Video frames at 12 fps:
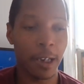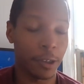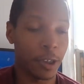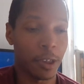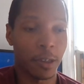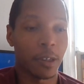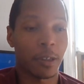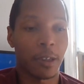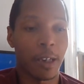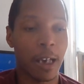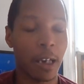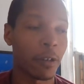And she's just
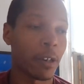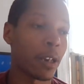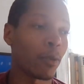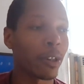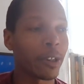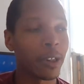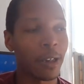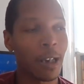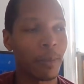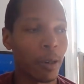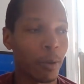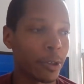like, "All right, well,
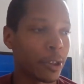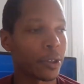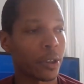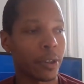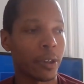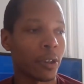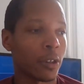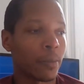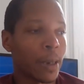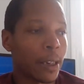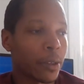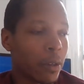how about we just,
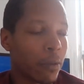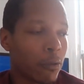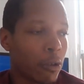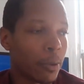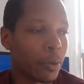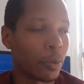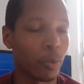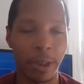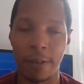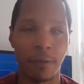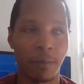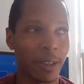go back to the room and
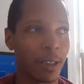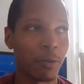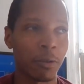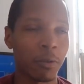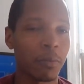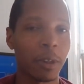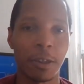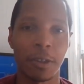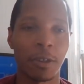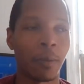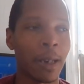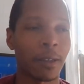whatever." I'm like, "What do you mean
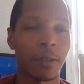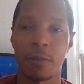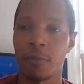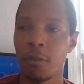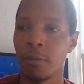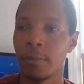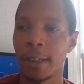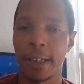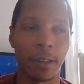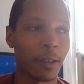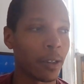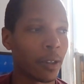just go back to the room?
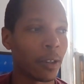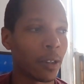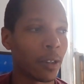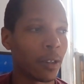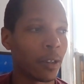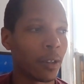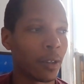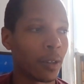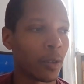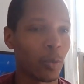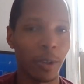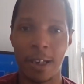Like,
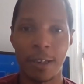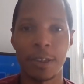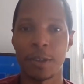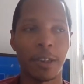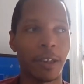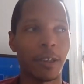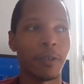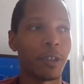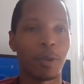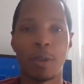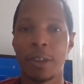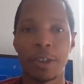well, y'all just you
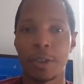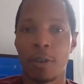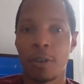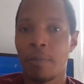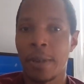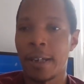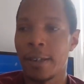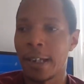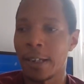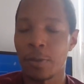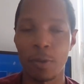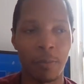just gonna just go to bed
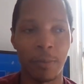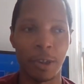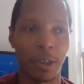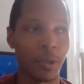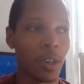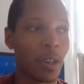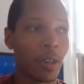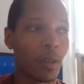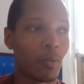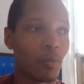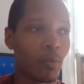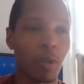next to him and just
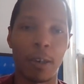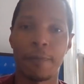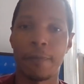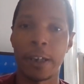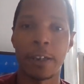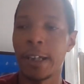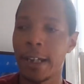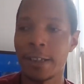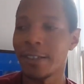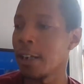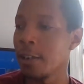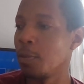what, figure the
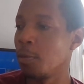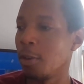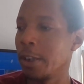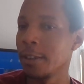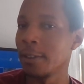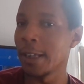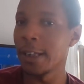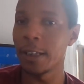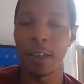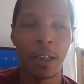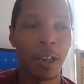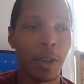ish out in the morning?"
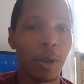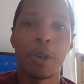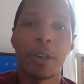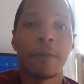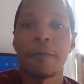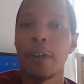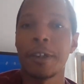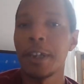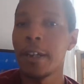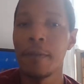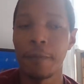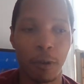Like, you
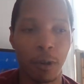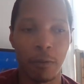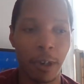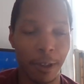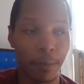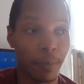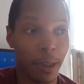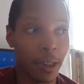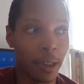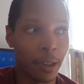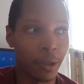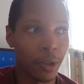confronted him for a reason
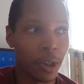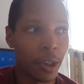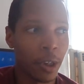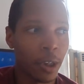because